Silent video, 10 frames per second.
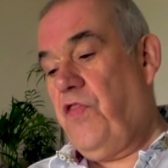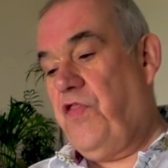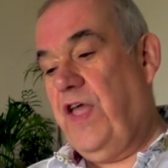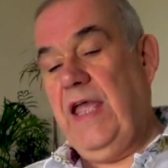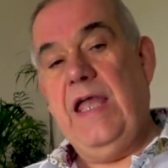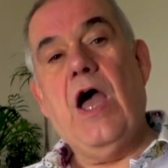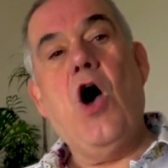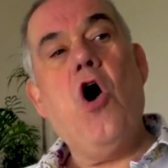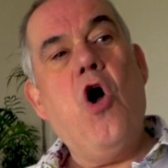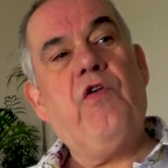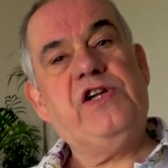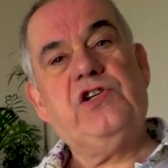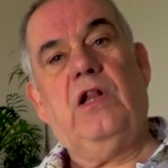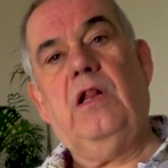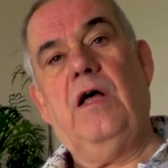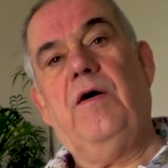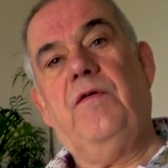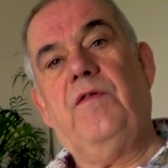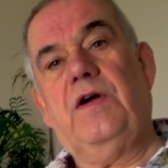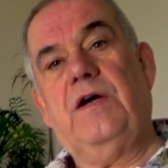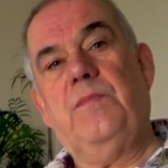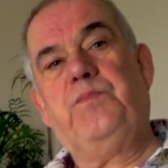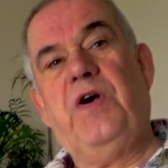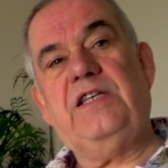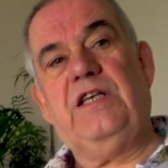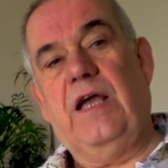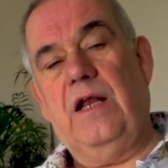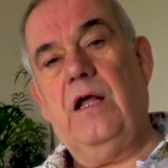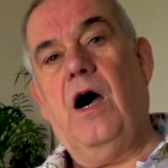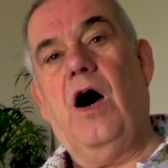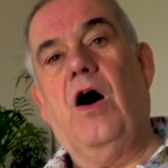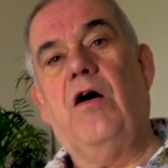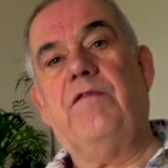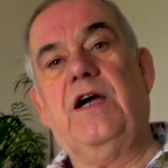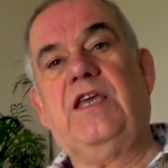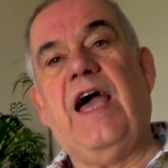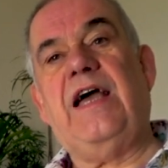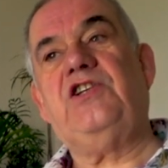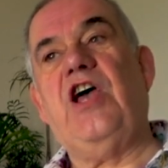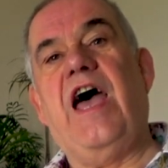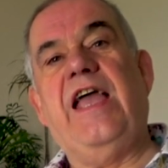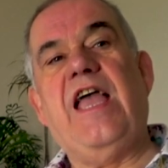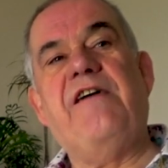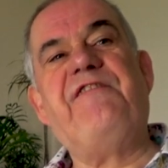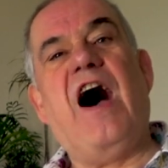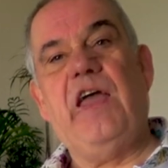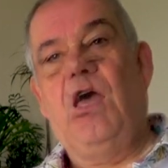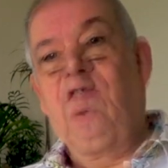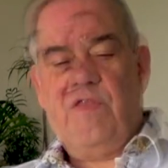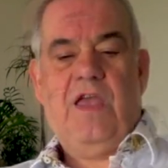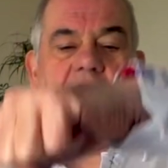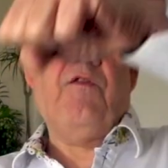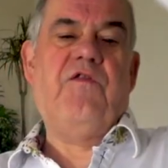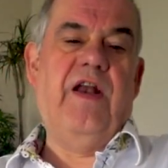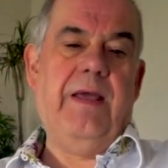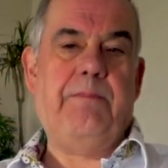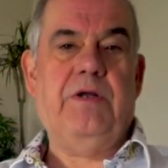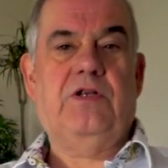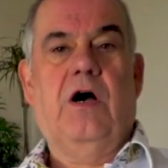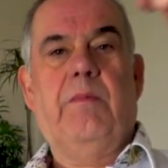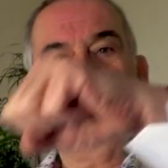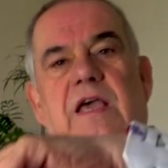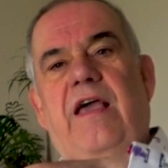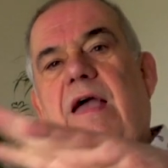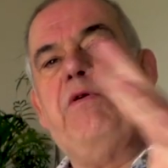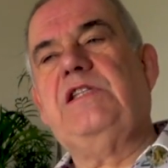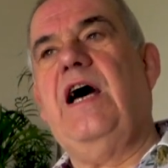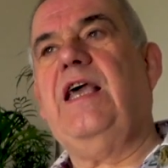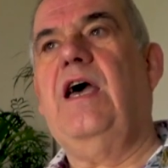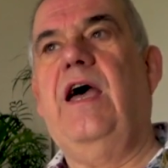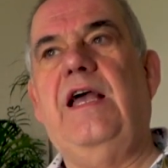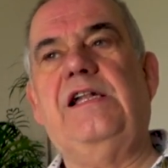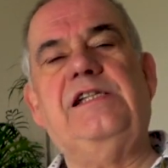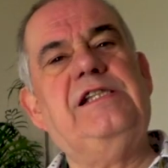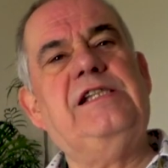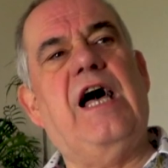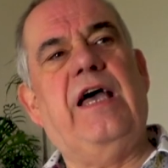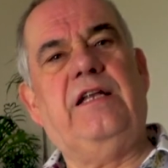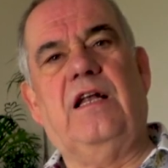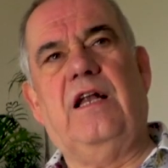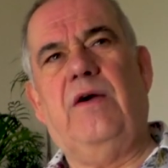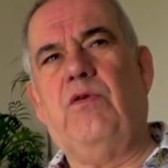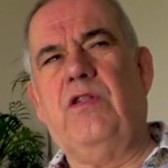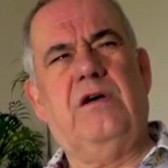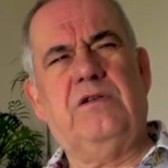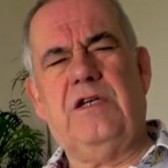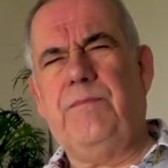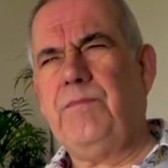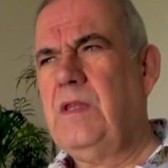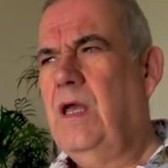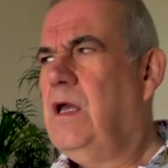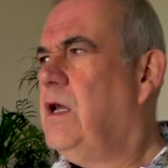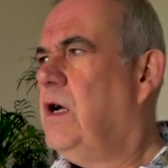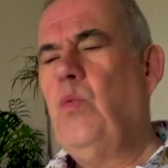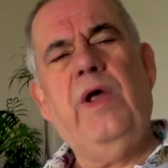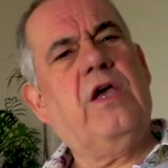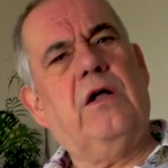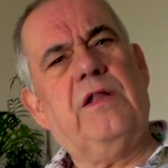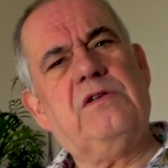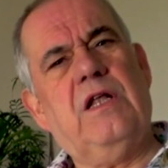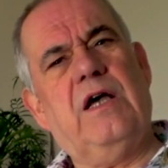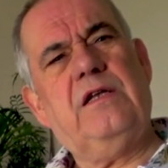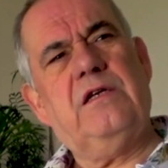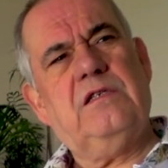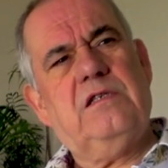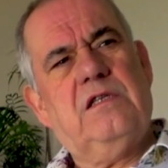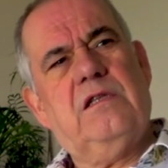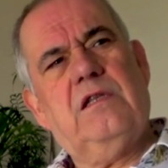the original pressing of Catch a Fire, the flip top. It was like a lighter, like one of those, we call those lighters?